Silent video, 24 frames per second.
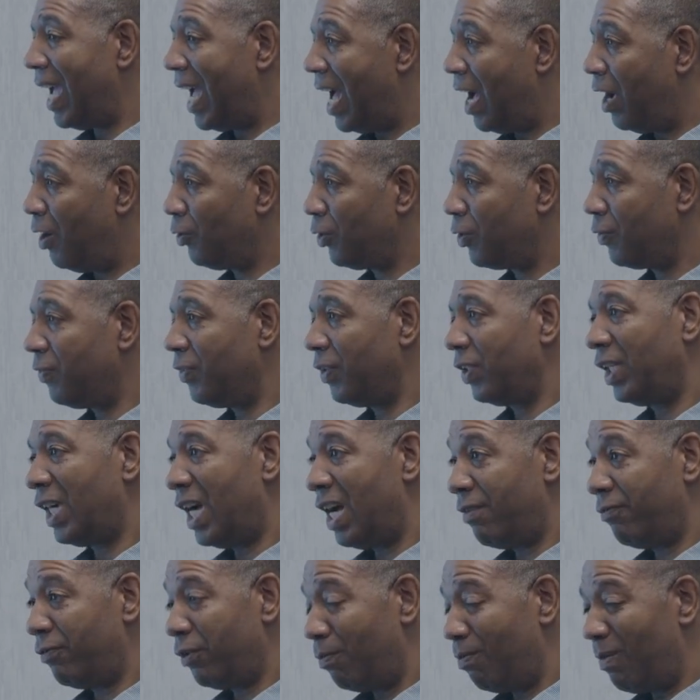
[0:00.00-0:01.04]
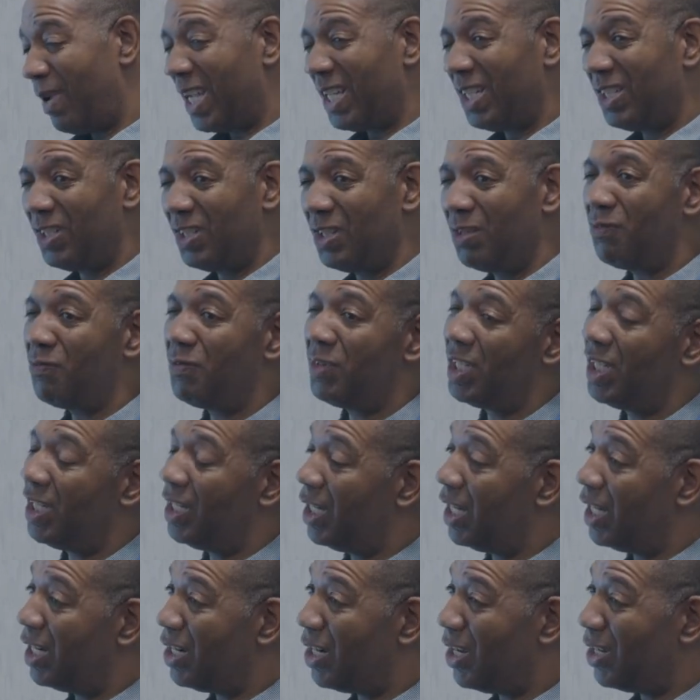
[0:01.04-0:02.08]
out for confirmation
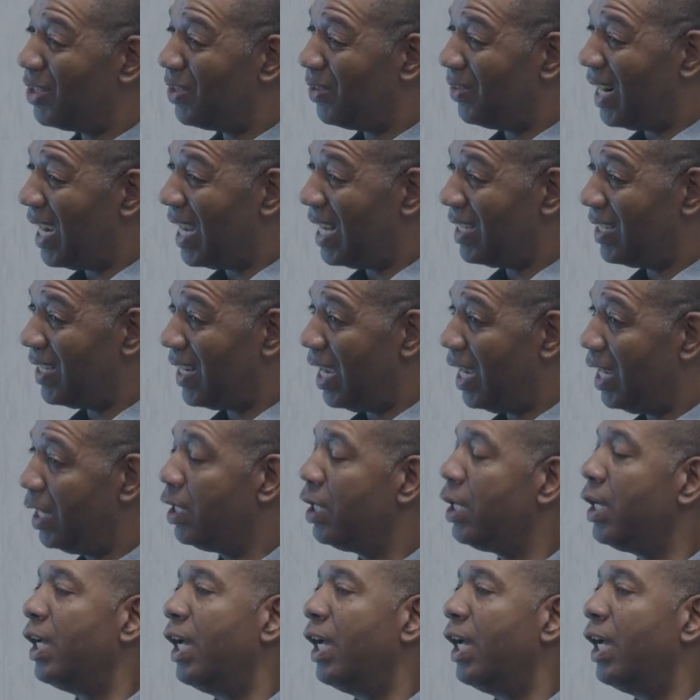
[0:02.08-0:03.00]
via another assay.